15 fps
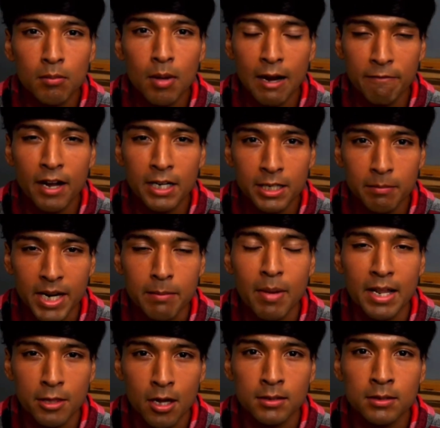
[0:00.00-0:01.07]
I finally made my
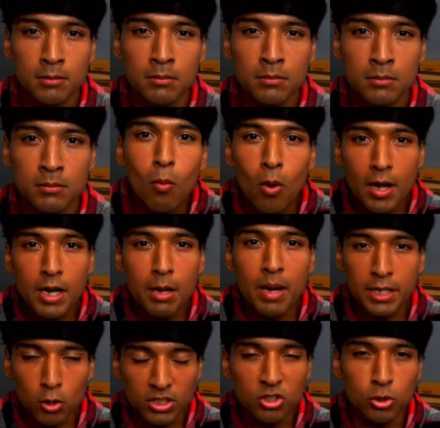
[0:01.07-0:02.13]
thoughts. What am I
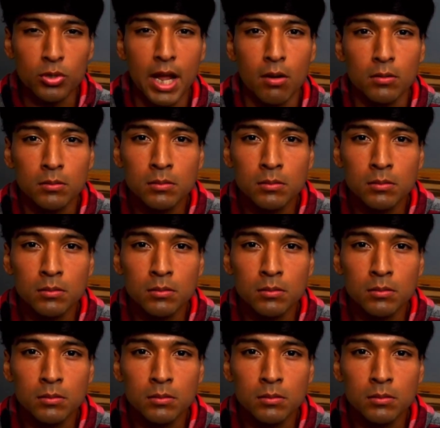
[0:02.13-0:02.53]
going to do now?